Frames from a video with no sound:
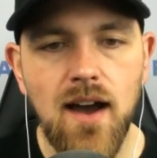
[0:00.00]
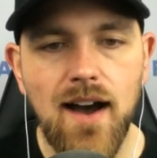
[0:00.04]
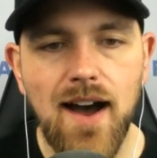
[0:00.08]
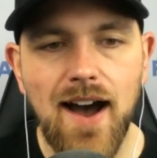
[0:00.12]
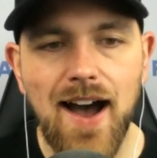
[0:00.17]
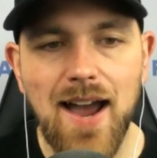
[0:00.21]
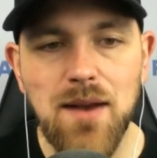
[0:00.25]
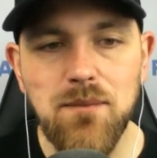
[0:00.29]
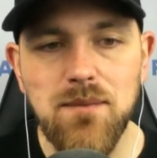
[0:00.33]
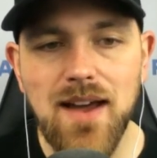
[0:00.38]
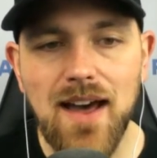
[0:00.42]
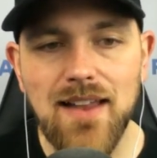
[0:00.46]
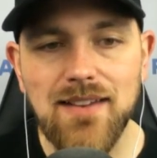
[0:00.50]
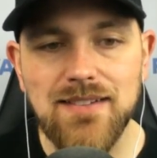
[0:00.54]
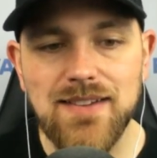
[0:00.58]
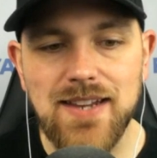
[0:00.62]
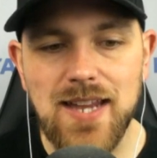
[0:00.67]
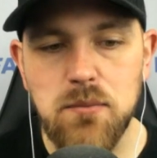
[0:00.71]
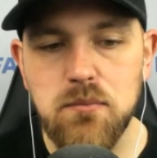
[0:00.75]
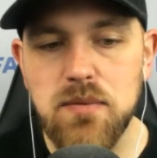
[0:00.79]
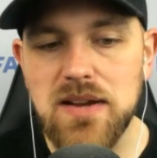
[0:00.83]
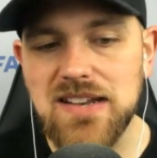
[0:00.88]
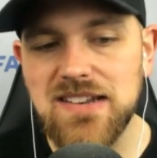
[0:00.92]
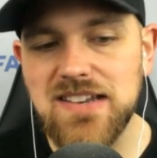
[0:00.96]
I'm not
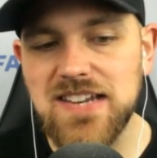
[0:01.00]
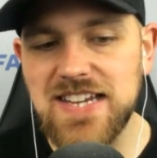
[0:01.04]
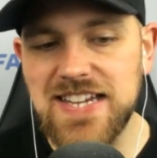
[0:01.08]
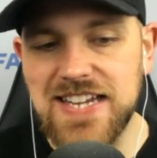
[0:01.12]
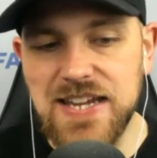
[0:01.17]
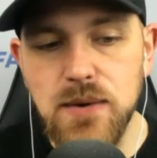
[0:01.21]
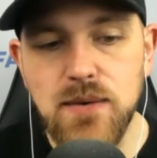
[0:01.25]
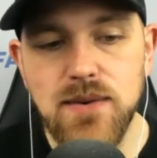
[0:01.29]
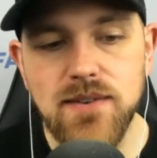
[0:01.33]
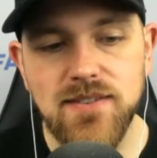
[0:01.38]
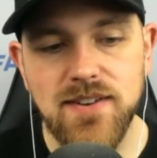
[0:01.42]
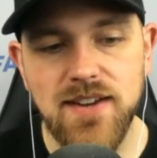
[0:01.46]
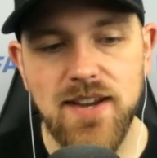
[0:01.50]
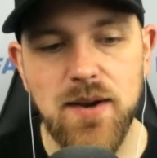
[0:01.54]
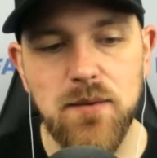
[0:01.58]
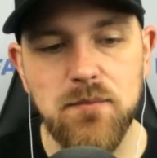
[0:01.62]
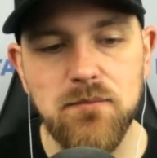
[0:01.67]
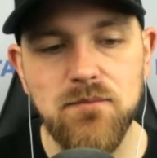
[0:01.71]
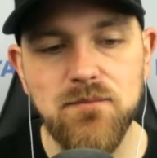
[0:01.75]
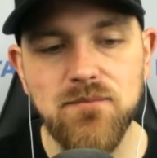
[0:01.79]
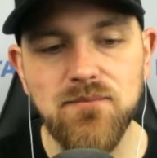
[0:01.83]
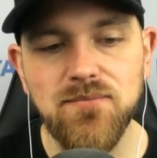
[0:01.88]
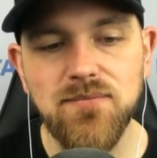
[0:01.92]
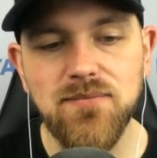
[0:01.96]
leaping to use
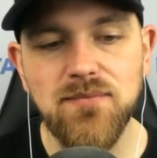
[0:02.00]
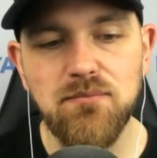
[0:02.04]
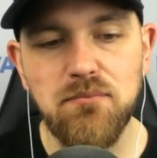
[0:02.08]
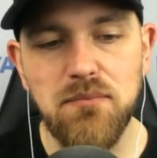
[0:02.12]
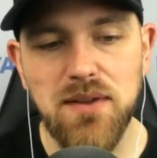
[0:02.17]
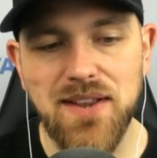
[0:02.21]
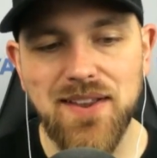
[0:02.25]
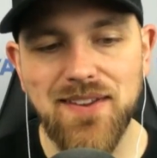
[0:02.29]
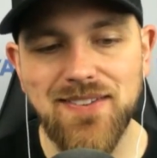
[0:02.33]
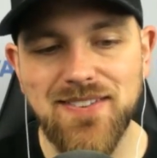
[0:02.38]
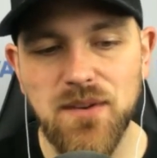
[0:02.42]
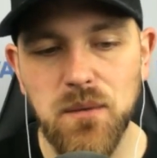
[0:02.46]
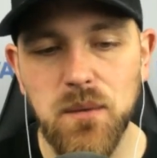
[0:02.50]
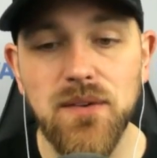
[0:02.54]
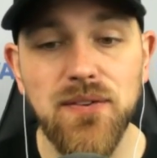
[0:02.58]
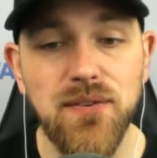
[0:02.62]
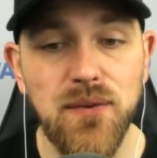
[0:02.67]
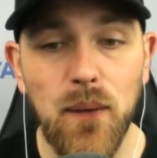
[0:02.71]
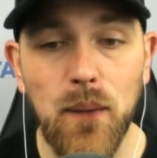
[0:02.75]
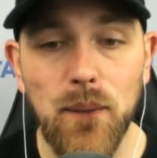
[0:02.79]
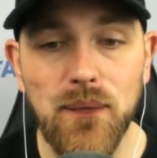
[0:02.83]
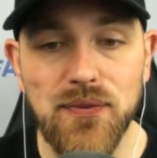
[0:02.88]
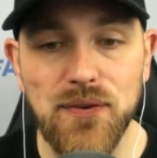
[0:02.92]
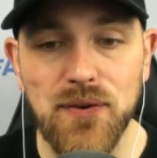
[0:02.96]
him because the
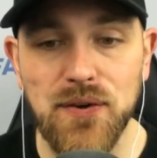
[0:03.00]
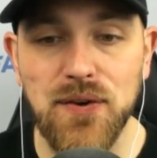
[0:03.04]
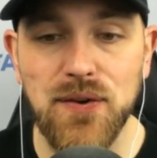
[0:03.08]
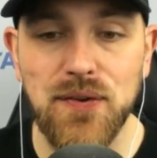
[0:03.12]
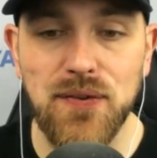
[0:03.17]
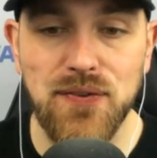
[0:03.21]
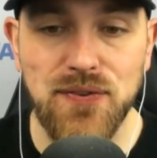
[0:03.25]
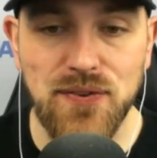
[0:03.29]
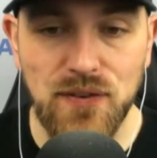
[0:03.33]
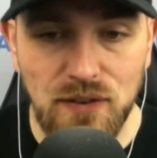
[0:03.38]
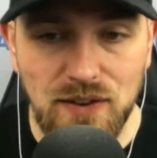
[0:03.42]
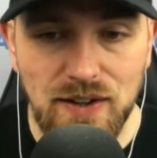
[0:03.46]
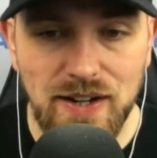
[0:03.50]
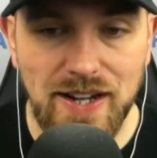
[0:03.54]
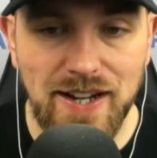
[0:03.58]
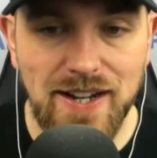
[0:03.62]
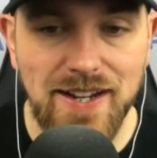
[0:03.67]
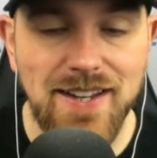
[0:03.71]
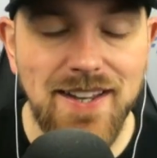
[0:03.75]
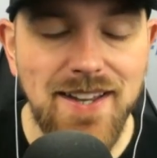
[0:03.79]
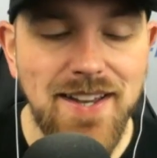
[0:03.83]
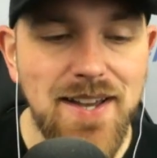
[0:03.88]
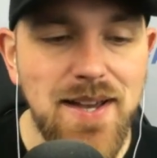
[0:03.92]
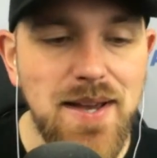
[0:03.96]
results are
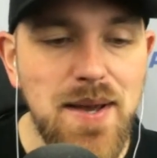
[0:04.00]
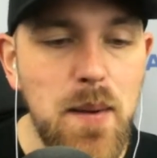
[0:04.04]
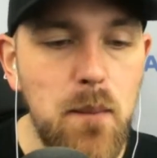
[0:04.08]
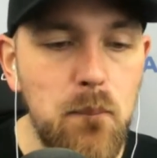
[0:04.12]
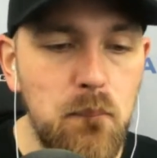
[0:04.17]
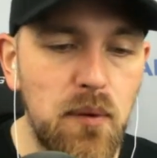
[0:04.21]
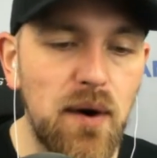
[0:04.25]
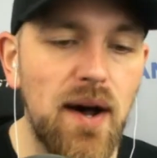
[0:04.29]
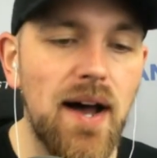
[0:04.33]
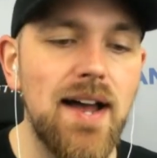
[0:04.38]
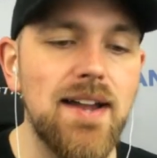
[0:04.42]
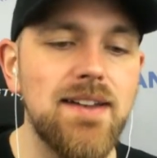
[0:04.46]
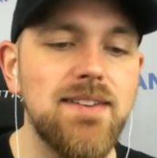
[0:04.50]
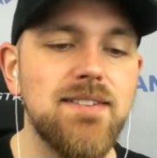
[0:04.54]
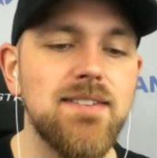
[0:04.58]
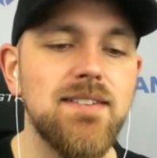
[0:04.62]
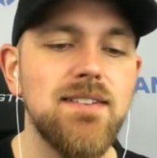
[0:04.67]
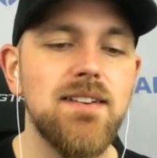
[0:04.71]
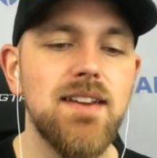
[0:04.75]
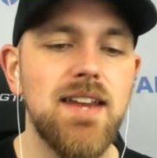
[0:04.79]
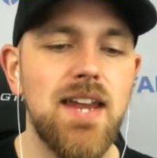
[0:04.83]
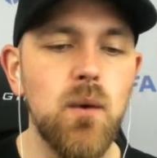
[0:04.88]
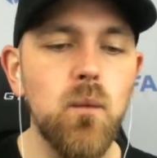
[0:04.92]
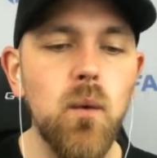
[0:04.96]
concerning, but
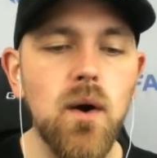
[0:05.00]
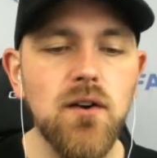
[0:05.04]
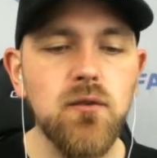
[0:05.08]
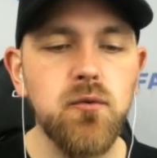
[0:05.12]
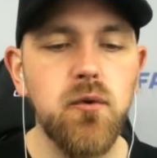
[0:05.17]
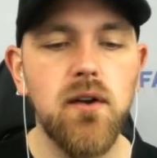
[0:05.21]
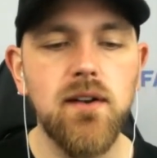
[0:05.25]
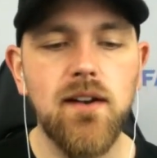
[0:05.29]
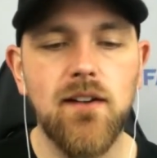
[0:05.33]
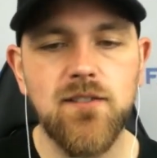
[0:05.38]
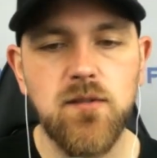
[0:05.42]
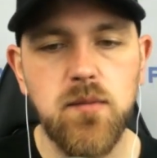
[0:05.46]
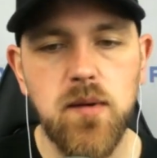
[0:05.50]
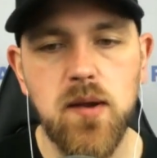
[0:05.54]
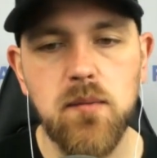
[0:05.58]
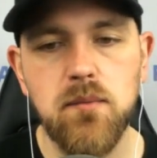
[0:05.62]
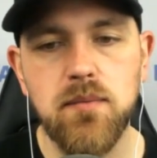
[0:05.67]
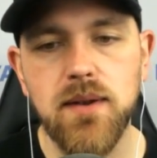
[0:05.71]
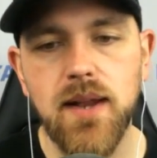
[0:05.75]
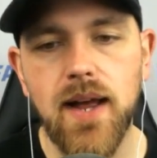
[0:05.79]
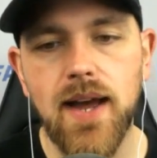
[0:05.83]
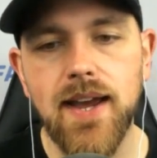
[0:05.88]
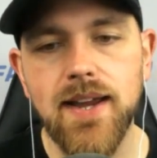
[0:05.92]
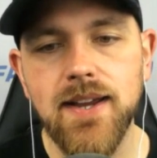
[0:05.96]
he works well enough to be in
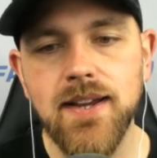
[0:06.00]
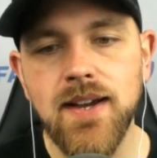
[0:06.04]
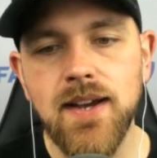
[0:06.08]
play.